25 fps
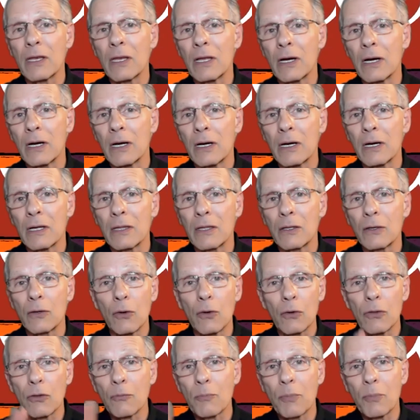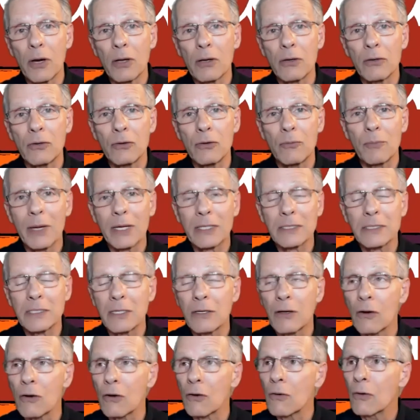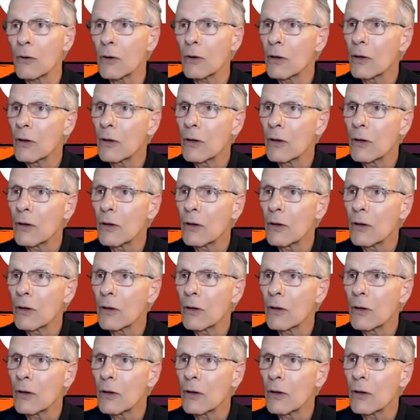the northern part of New Mexico